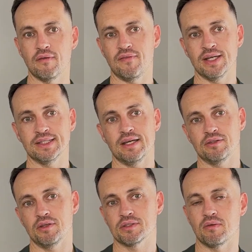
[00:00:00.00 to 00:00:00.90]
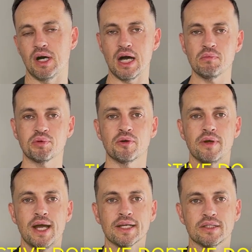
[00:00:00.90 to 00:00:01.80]
Find out also how
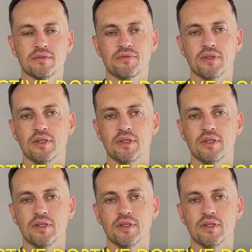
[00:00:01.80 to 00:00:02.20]
proactive